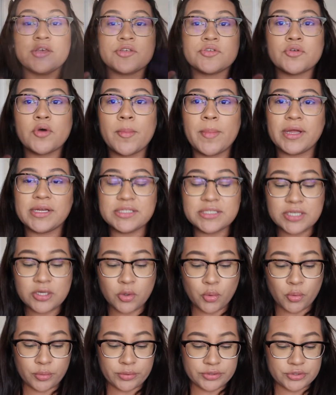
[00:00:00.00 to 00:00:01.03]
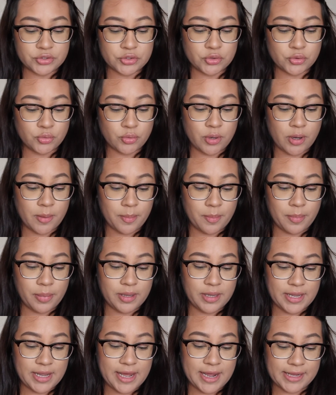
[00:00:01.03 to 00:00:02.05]
So I'm actually going to
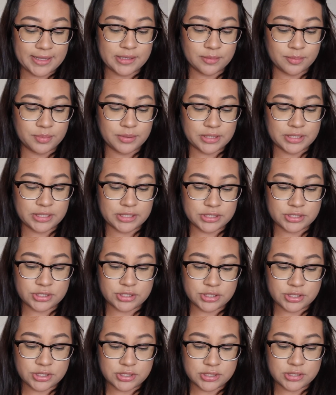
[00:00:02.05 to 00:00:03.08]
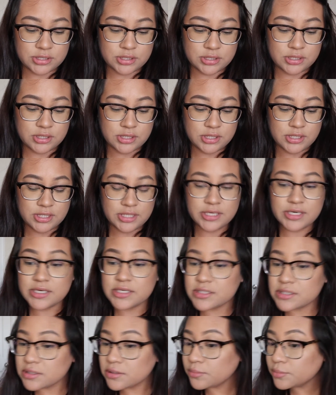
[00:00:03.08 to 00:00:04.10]
apply the blush. It is
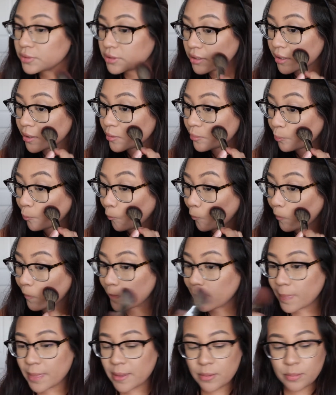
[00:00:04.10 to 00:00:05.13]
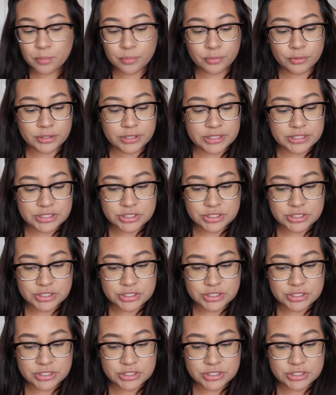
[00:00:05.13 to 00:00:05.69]
just a really pretty